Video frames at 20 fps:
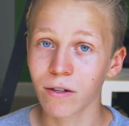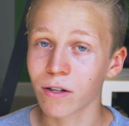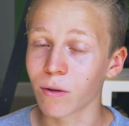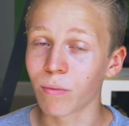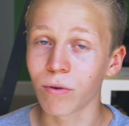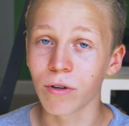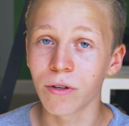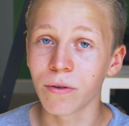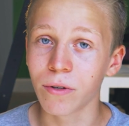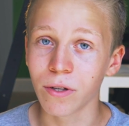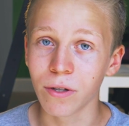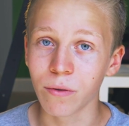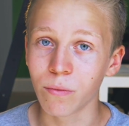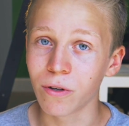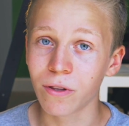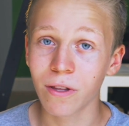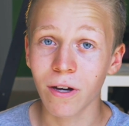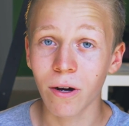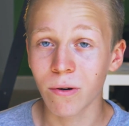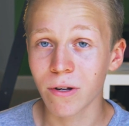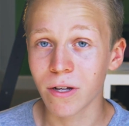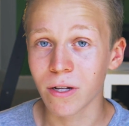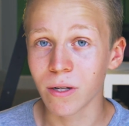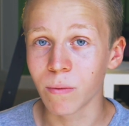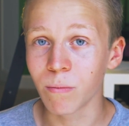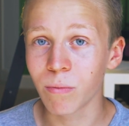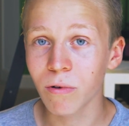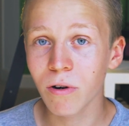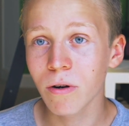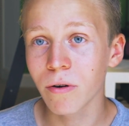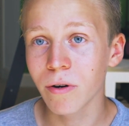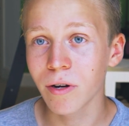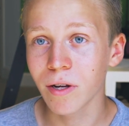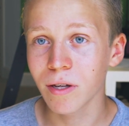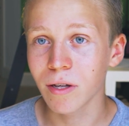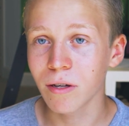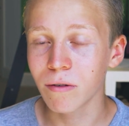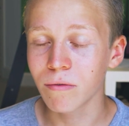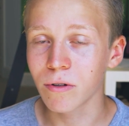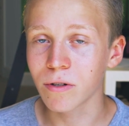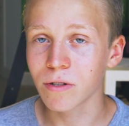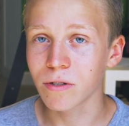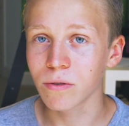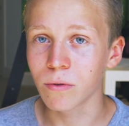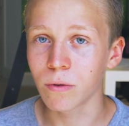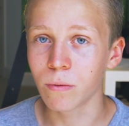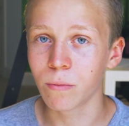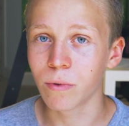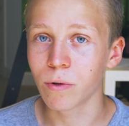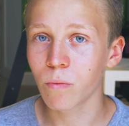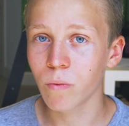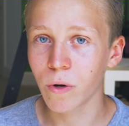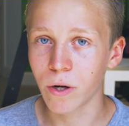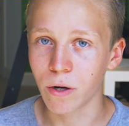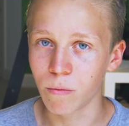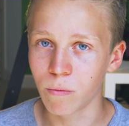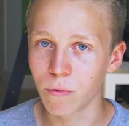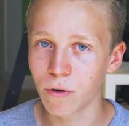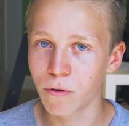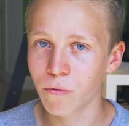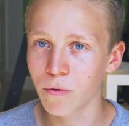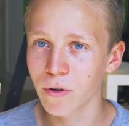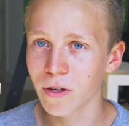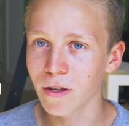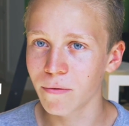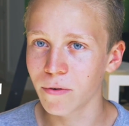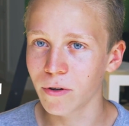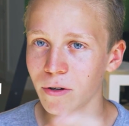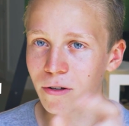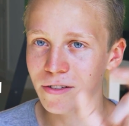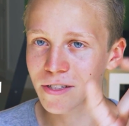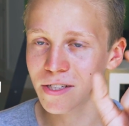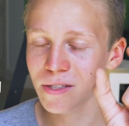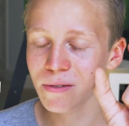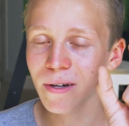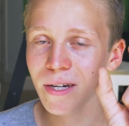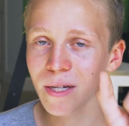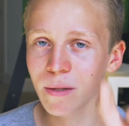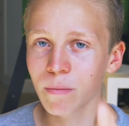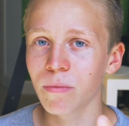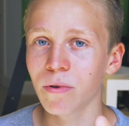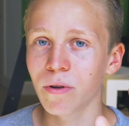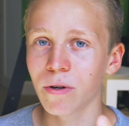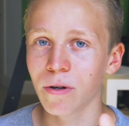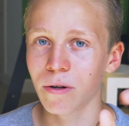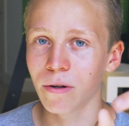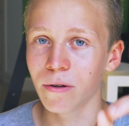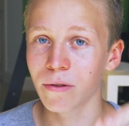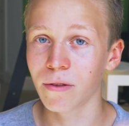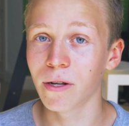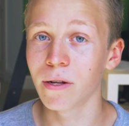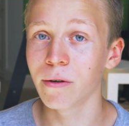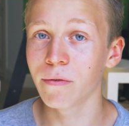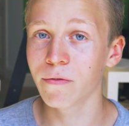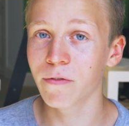completely without any blurring, it looks a little bit weird, but if we give it a slight blur, then it